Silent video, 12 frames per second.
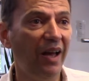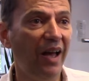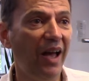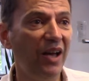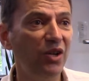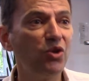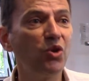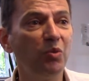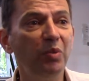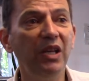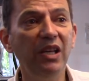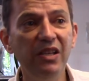and it
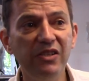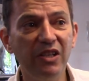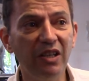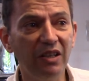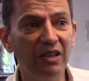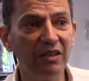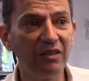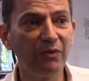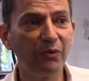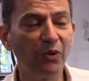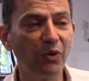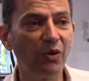should be easy
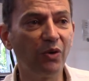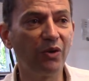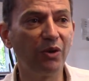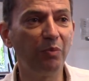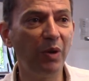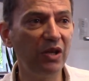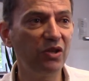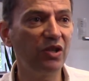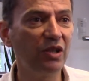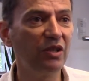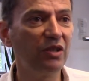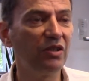for the
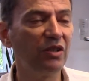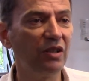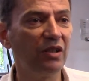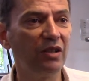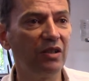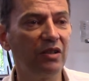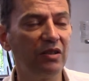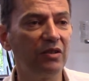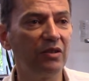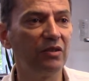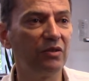patient uh,